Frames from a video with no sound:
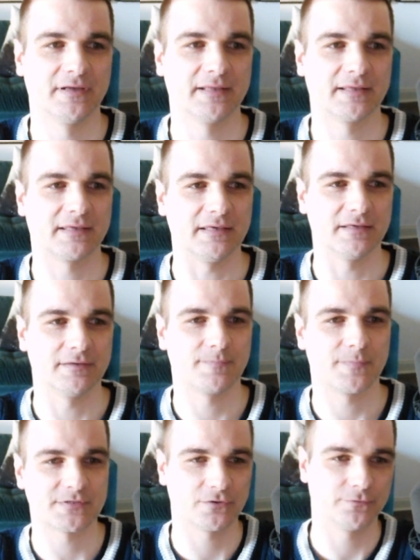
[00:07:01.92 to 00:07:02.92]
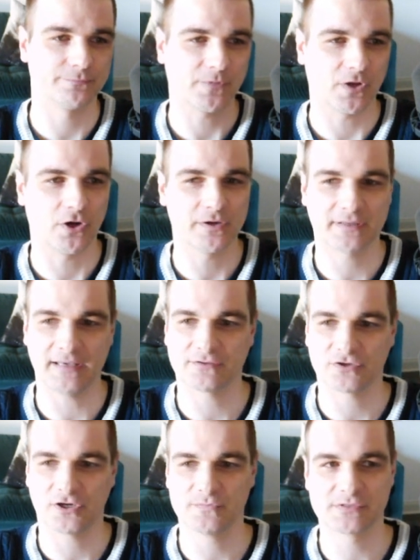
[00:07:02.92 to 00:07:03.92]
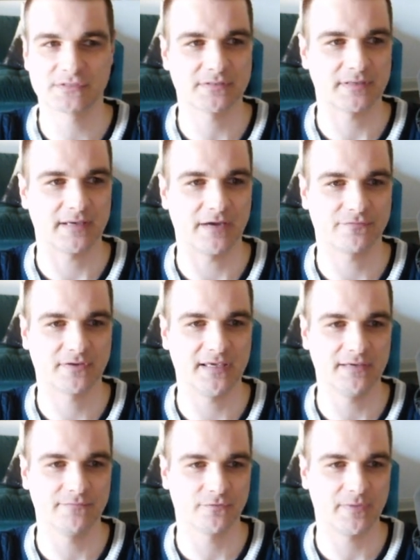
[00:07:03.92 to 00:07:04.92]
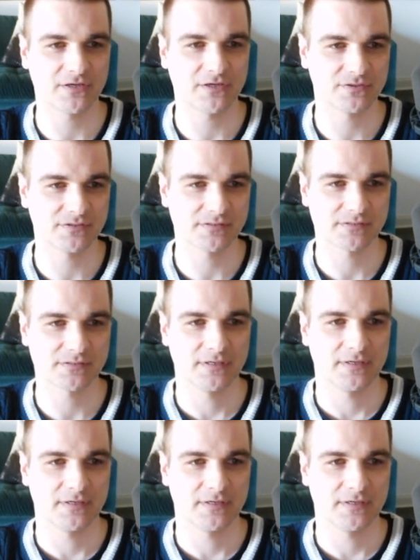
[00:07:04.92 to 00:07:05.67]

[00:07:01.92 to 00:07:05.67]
key. So all kick drums have key informations.